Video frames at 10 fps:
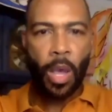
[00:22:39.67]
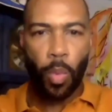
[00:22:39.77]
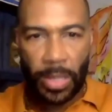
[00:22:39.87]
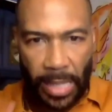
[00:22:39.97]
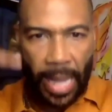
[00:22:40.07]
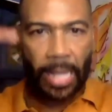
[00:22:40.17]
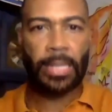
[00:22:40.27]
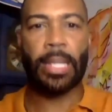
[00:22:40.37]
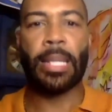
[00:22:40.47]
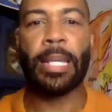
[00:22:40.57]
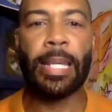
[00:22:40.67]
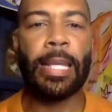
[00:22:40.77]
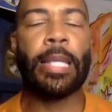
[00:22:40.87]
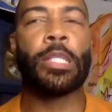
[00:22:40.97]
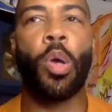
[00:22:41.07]
what's next,
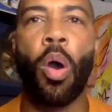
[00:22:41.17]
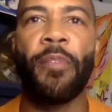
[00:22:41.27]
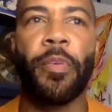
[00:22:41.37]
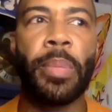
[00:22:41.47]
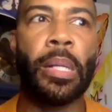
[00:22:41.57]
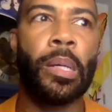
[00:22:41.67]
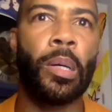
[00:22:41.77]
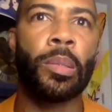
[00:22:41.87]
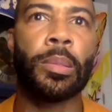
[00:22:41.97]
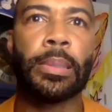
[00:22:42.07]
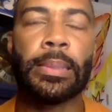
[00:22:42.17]
it's hard for me to go,